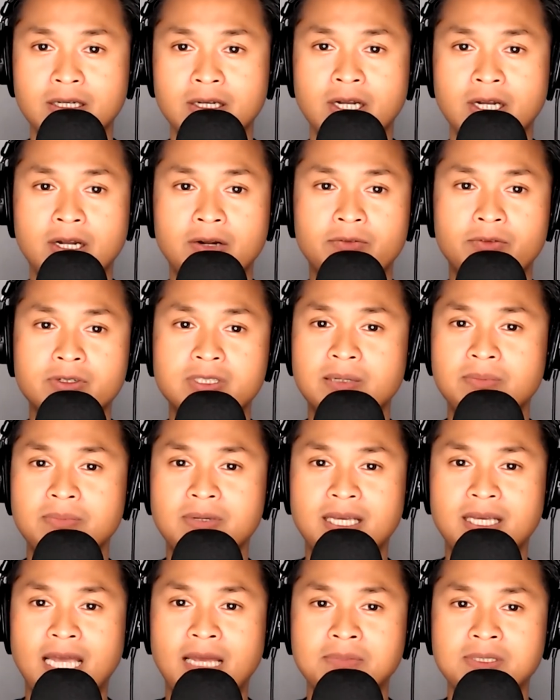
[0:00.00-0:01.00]
for some
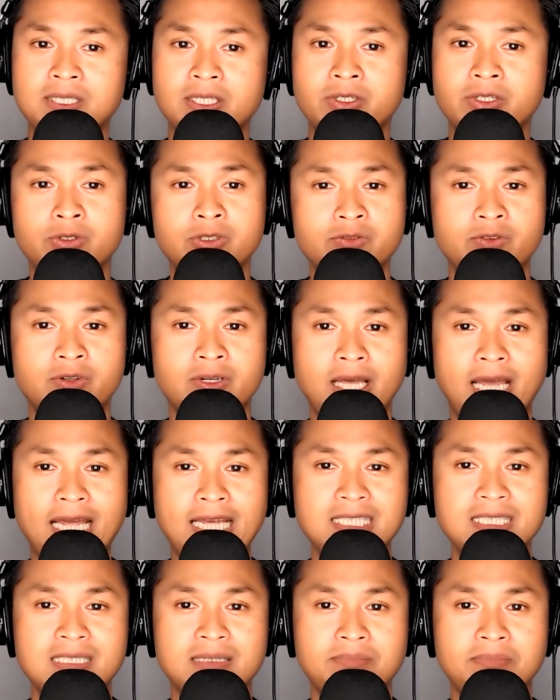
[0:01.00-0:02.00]
games and useful
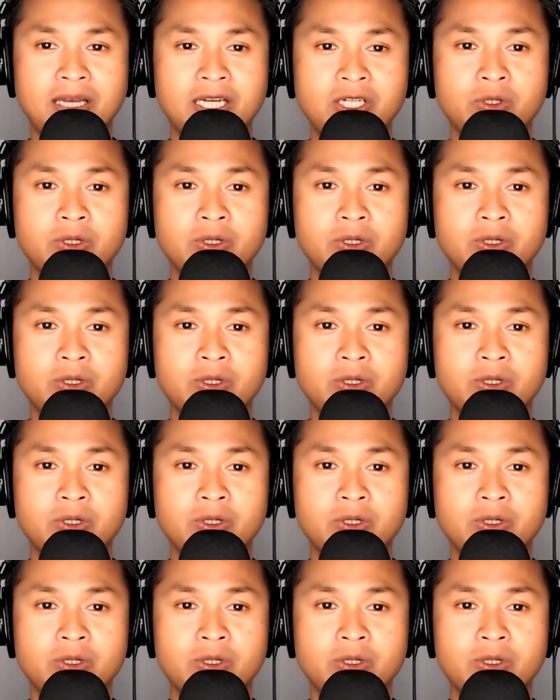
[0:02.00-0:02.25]
asymmetric